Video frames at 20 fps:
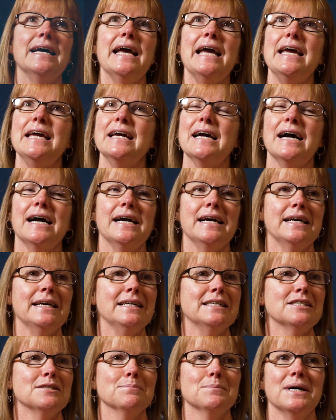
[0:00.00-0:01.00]
A I
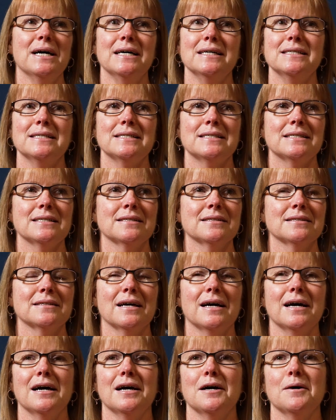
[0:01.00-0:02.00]
is a must.
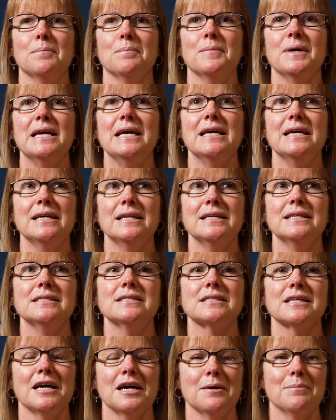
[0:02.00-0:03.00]
Um, it
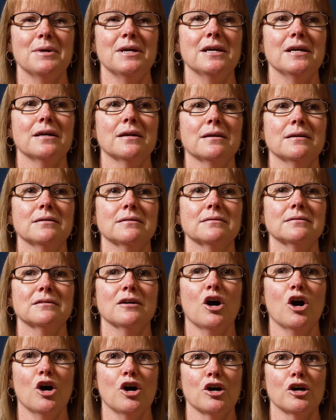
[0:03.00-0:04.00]
is coming
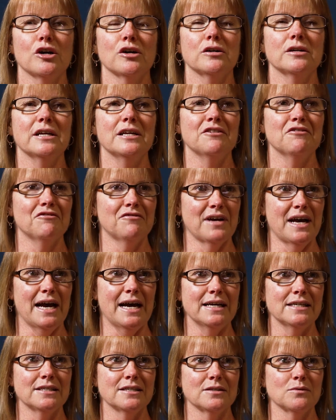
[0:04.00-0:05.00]
hard and
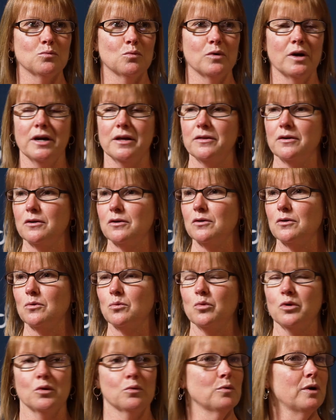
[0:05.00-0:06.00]
fast, whether
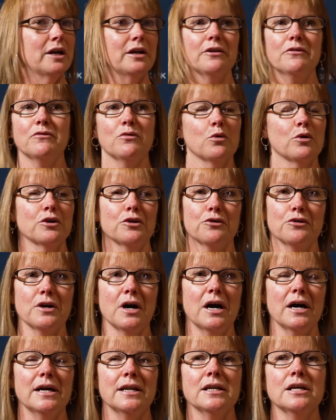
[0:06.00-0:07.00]
we're ready for it or
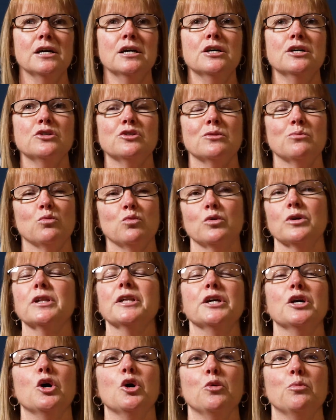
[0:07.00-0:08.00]
not. So I'm
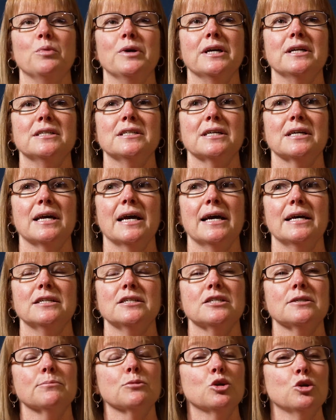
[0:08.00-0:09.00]
really hoping to
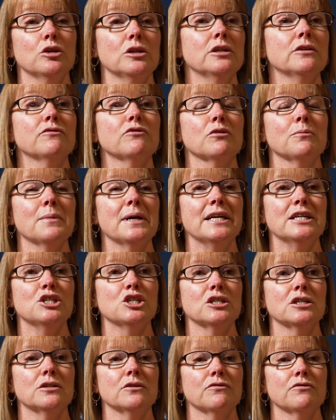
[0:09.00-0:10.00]
get some good
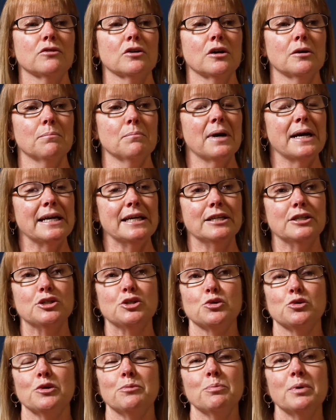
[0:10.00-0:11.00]
information from my
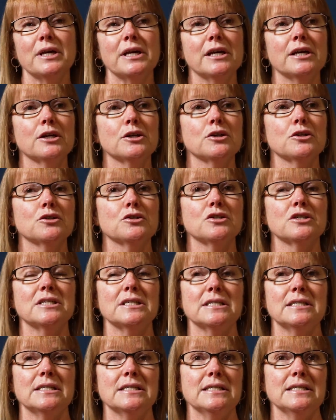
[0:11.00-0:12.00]
industry peers,
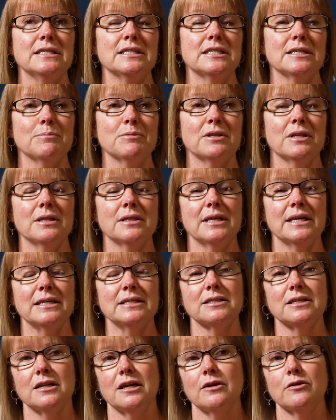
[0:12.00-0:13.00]
to see some of the
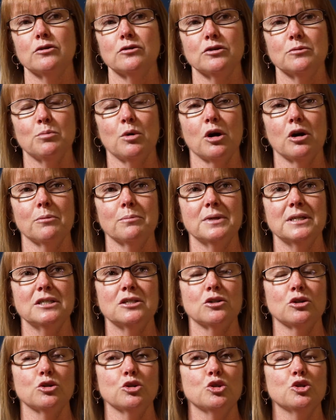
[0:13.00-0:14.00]
things that other
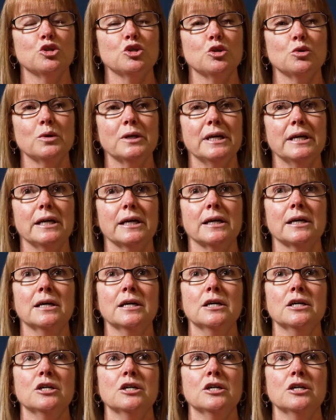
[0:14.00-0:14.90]
departments are doing,